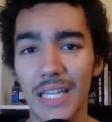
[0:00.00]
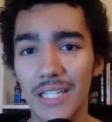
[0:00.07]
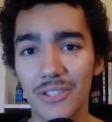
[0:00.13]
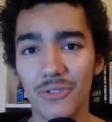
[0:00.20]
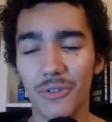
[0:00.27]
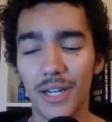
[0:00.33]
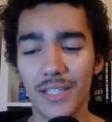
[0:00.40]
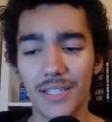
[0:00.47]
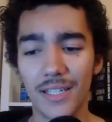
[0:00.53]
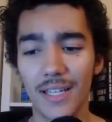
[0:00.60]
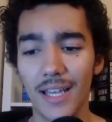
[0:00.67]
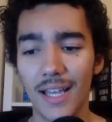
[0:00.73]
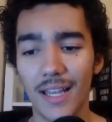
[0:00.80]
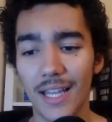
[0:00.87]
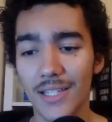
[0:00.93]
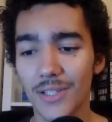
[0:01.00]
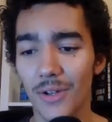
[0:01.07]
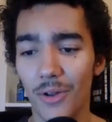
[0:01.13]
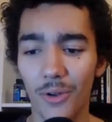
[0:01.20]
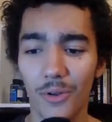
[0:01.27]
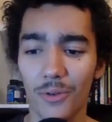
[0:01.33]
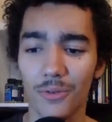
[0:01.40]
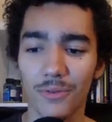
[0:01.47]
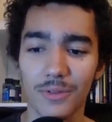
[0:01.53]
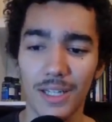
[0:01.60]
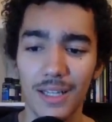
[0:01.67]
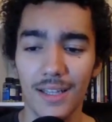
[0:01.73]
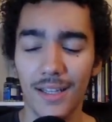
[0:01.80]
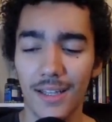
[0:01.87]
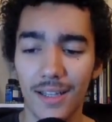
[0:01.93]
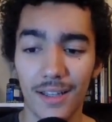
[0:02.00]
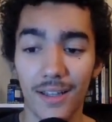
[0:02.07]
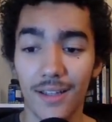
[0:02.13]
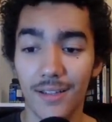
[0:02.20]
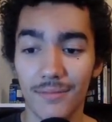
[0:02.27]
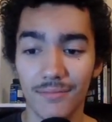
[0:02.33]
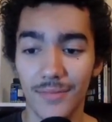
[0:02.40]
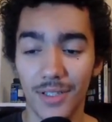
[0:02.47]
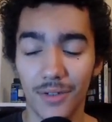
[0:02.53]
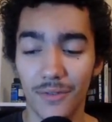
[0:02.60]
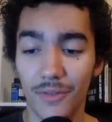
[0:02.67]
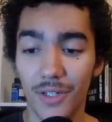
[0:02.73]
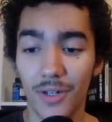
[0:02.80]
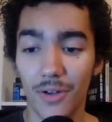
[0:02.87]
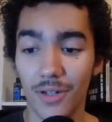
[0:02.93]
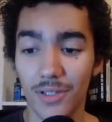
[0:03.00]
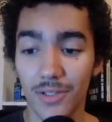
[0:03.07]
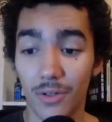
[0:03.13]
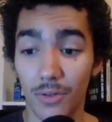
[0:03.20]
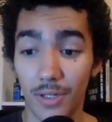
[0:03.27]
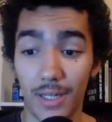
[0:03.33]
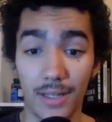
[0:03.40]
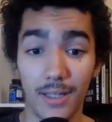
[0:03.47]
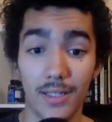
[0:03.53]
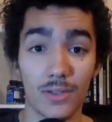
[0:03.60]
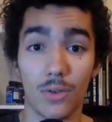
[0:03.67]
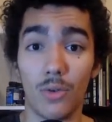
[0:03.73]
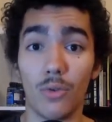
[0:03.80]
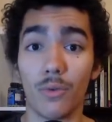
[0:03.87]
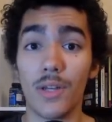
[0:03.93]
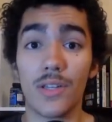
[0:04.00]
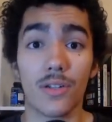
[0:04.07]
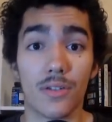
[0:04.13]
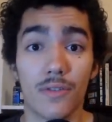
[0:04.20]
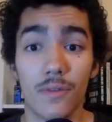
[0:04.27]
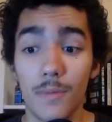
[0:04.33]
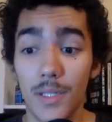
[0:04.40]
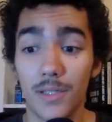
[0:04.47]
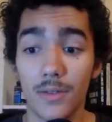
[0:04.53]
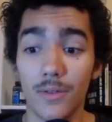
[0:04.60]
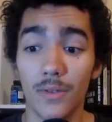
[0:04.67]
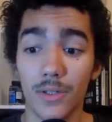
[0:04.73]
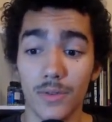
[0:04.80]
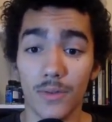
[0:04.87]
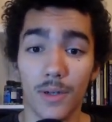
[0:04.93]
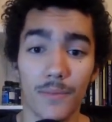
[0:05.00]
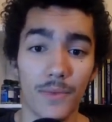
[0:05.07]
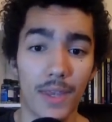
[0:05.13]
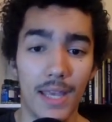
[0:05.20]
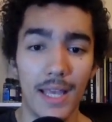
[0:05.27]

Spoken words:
It's crazy. That's a whole you know, video on its own, and that's a whole research for me to do as well.